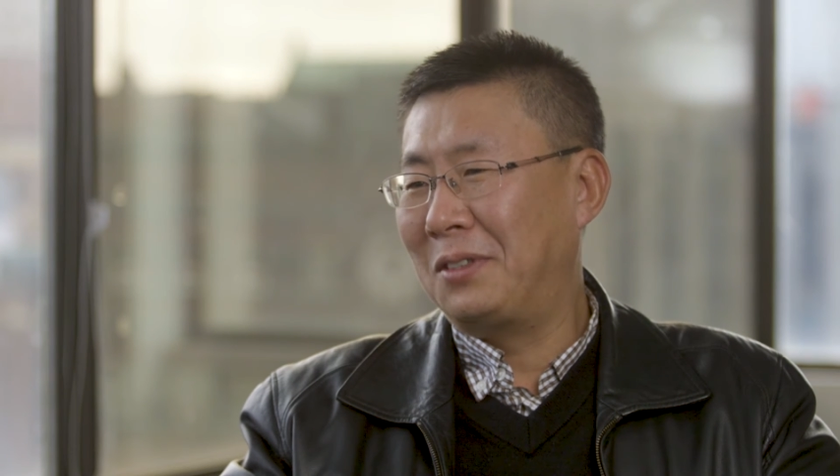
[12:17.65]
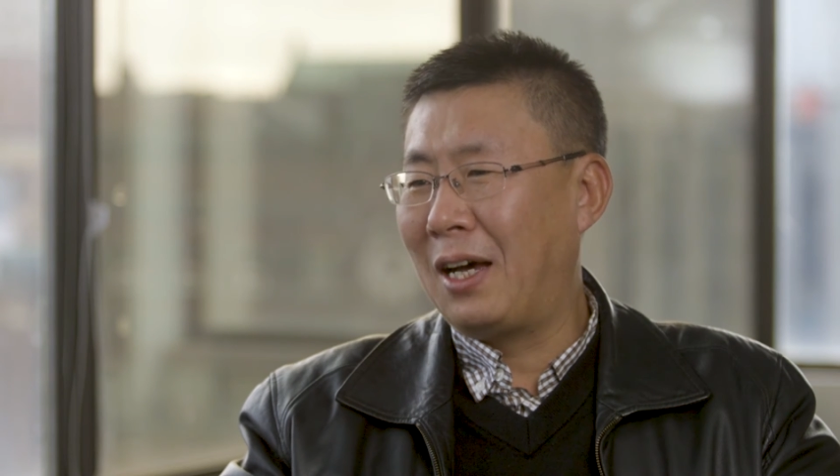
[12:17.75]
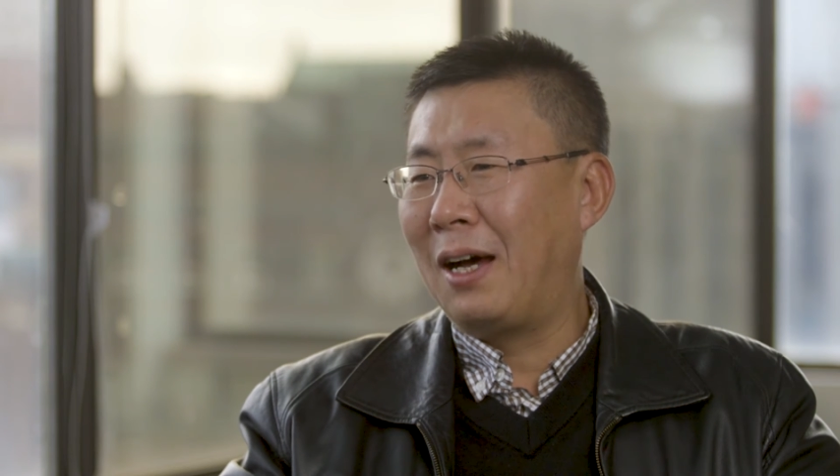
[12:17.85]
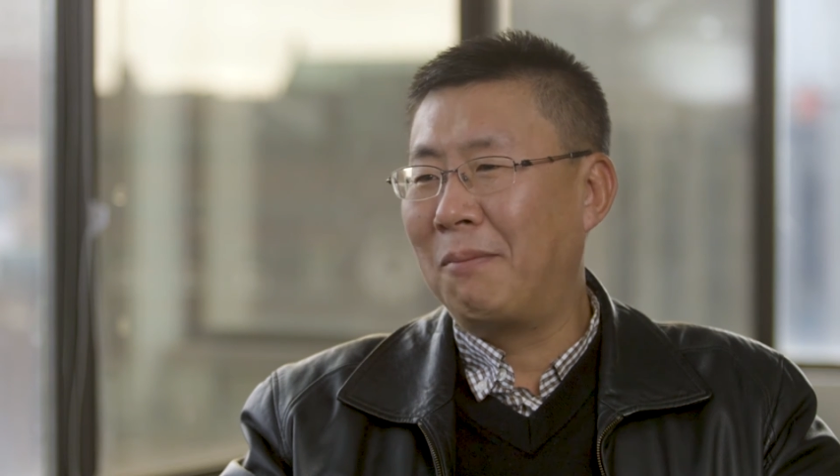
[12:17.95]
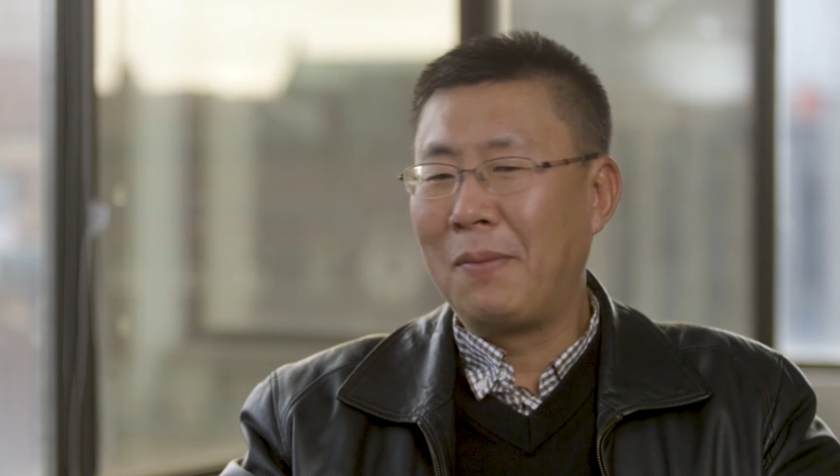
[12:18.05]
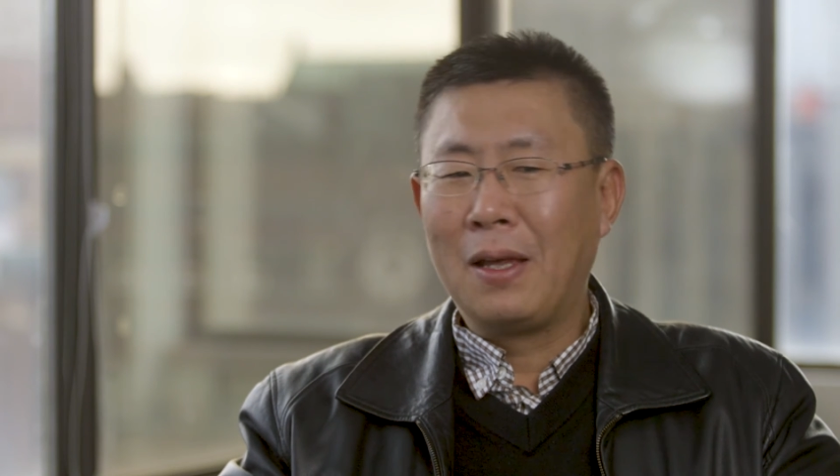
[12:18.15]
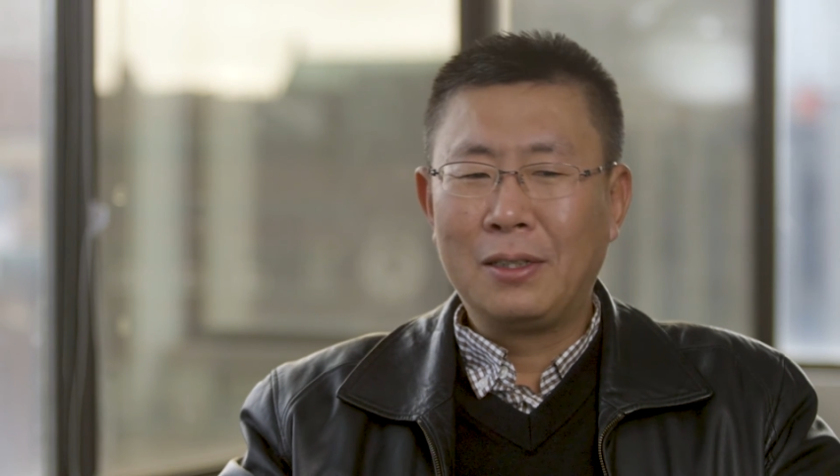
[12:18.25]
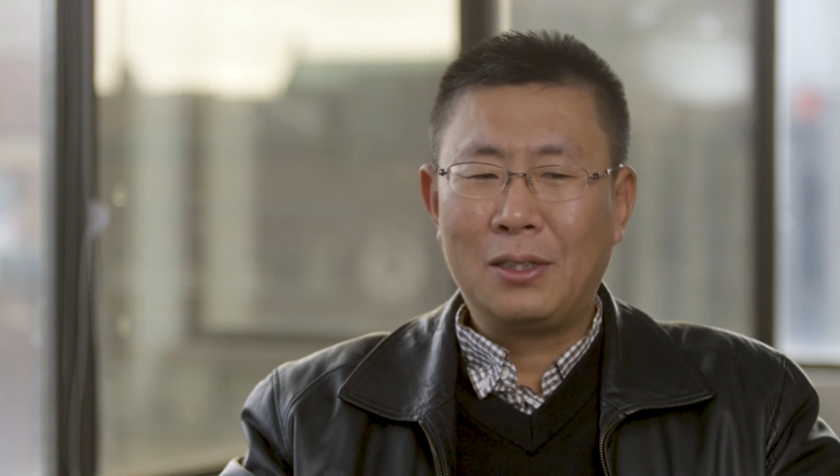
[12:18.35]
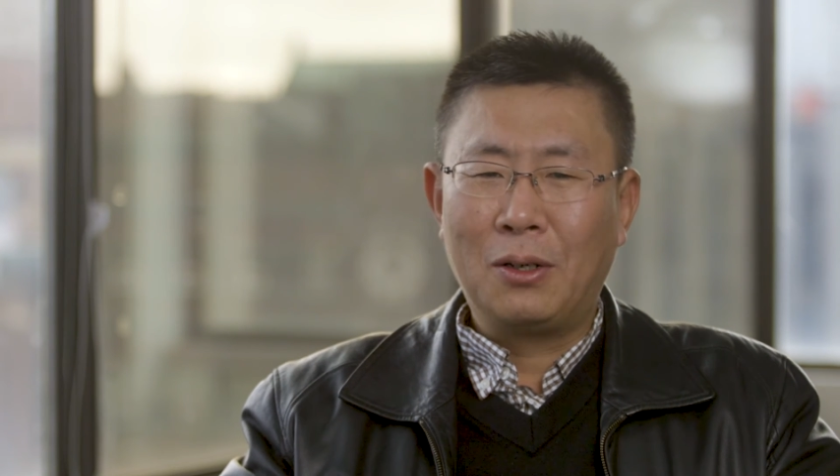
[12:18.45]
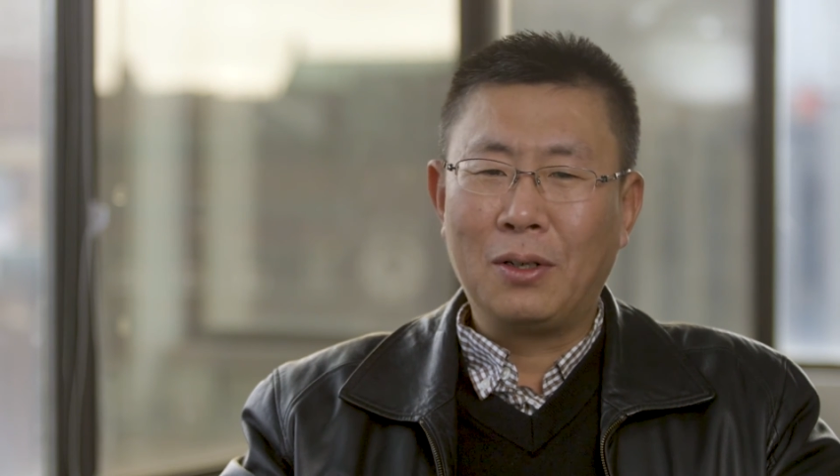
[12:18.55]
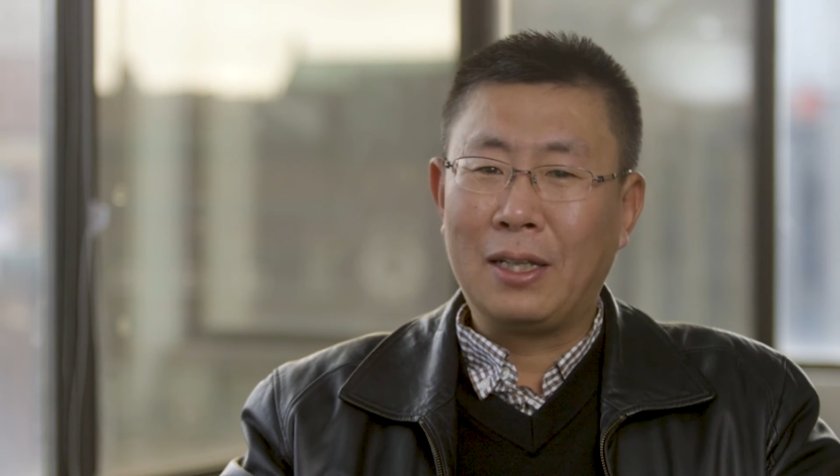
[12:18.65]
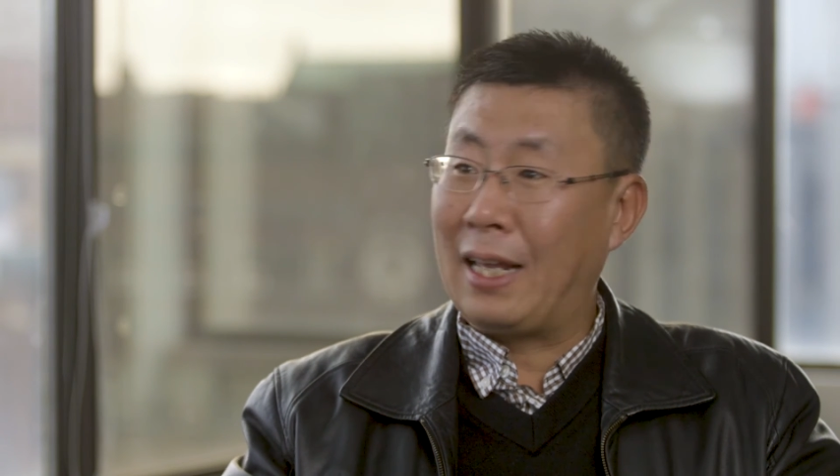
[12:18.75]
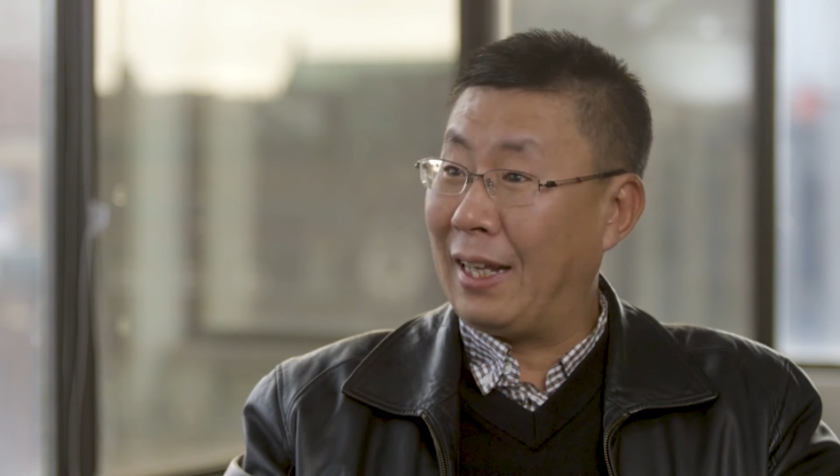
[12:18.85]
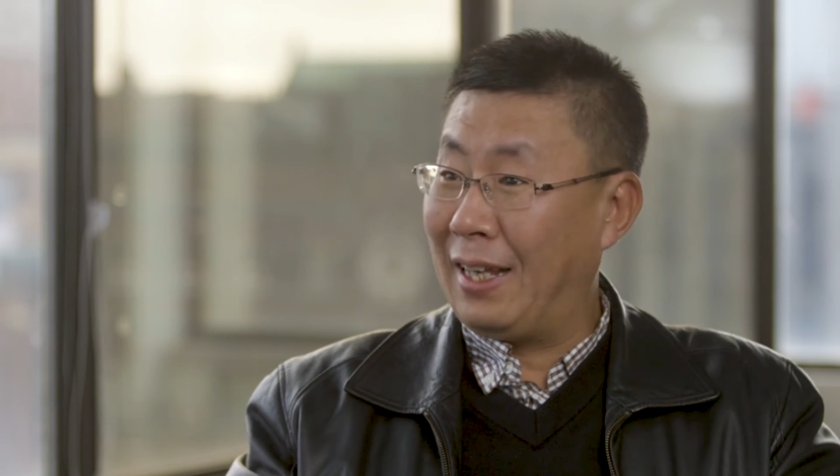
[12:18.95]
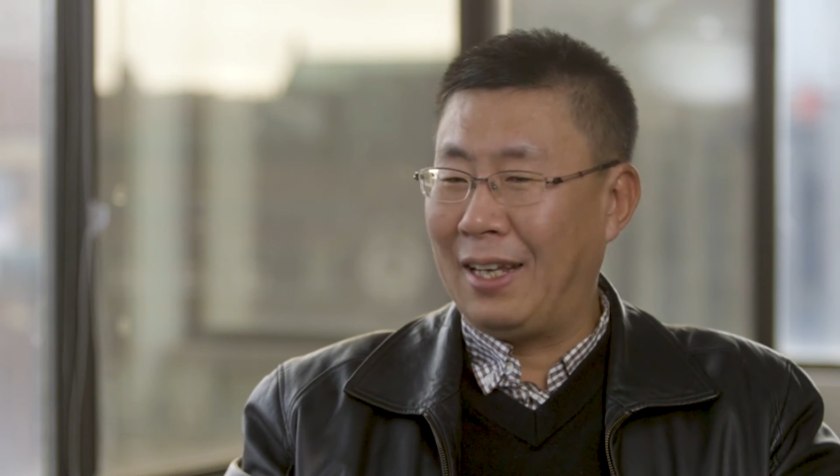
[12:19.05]
Yeah. So
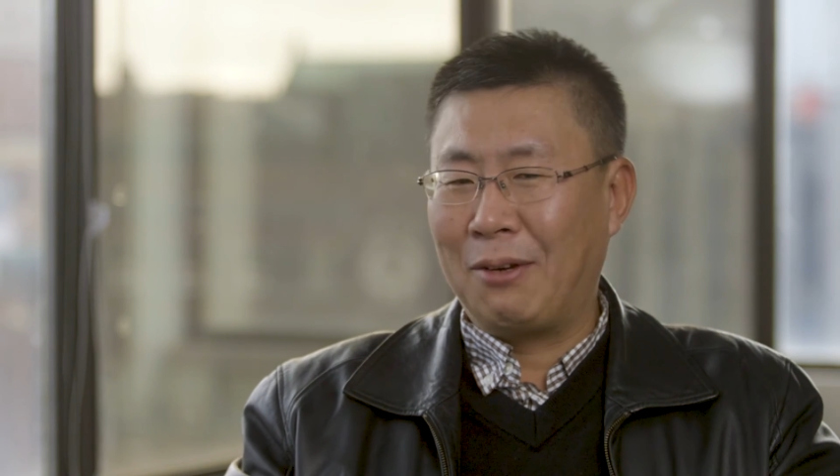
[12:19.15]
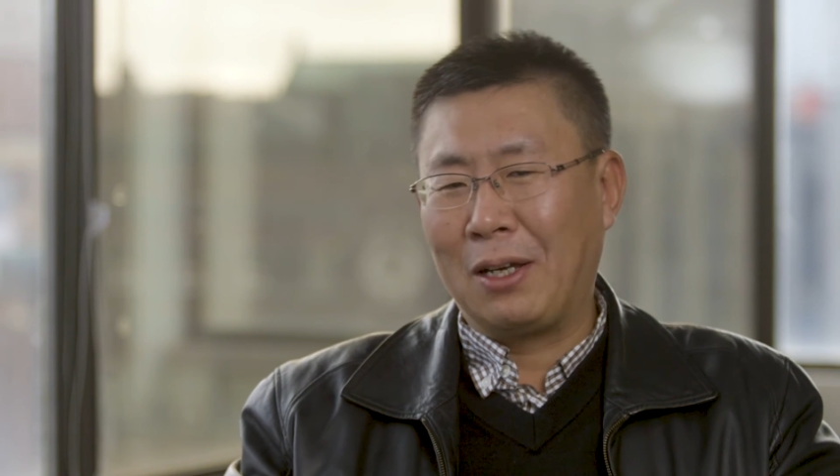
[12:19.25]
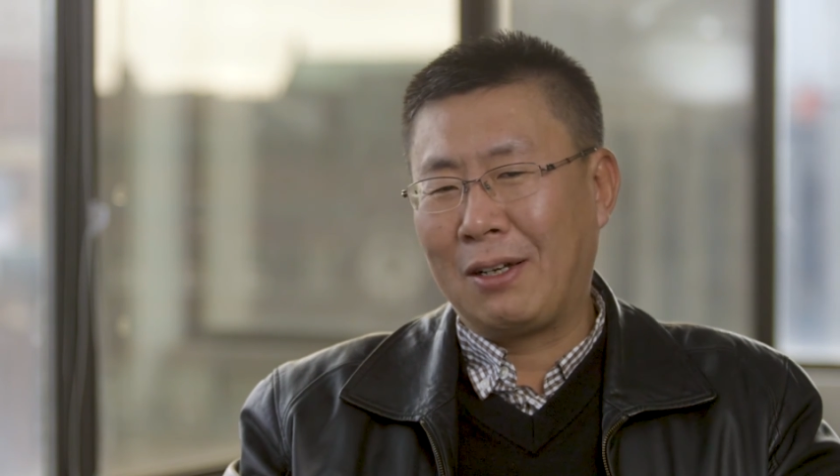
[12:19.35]
like here we